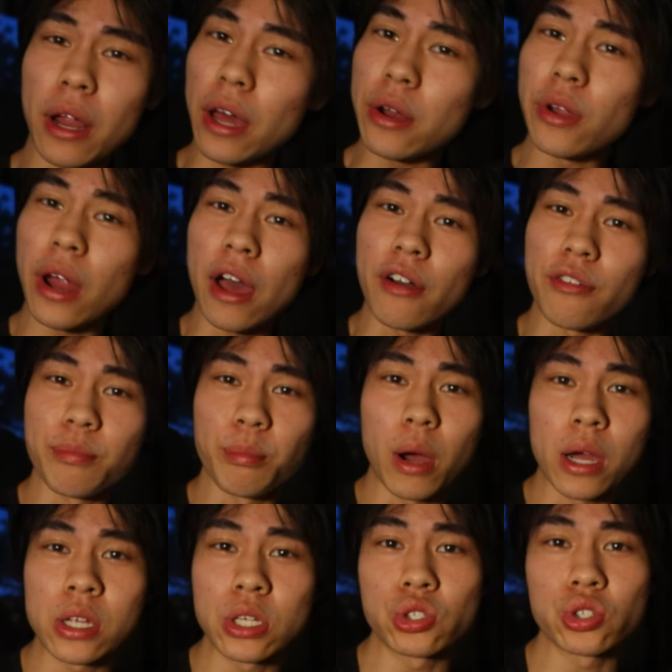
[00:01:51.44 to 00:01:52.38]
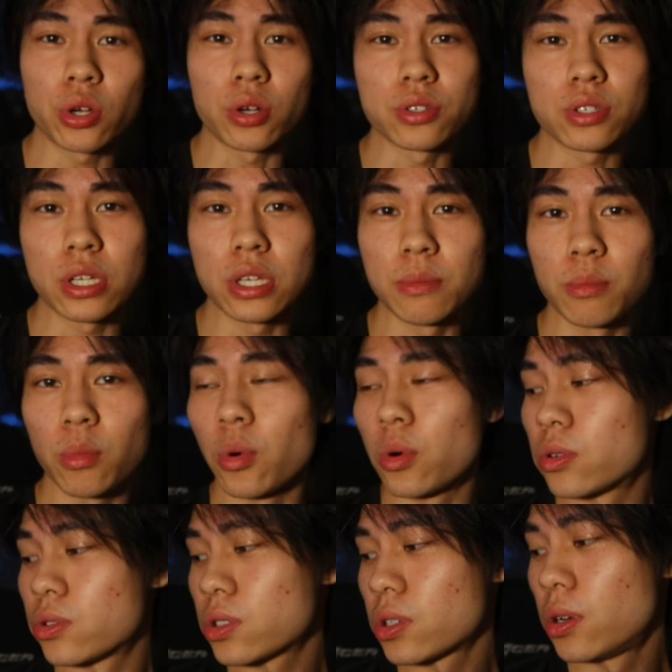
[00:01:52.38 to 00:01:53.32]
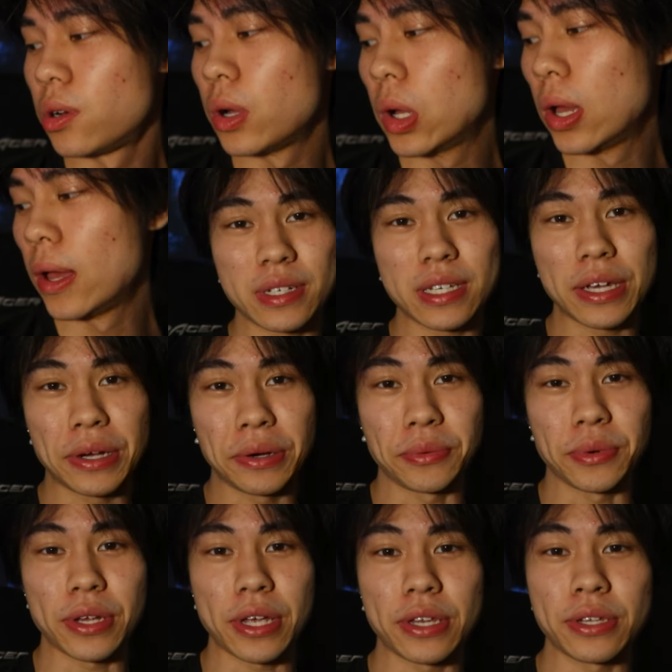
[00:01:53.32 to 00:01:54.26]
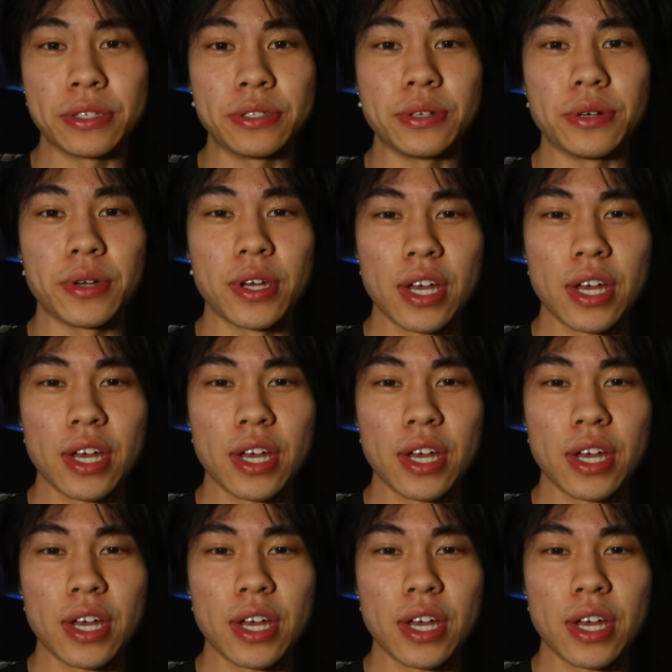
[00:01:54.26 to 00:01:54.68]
but I don't have Maggi sauce anymore, so... But yeah, what can you do?